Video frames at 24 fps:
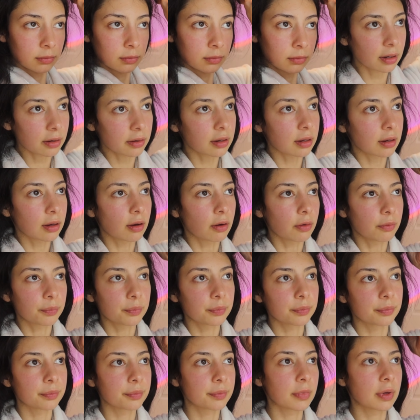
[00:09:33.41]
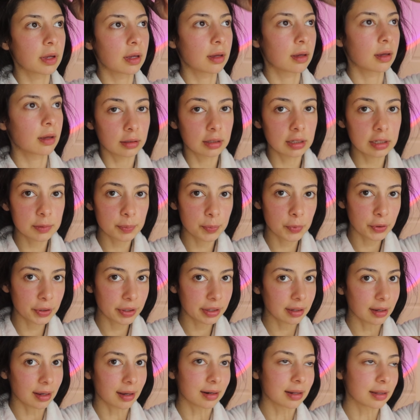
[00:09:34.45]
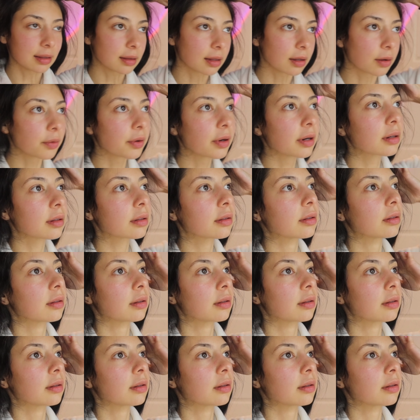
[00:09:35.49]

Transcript: There you go. At this point, anything works.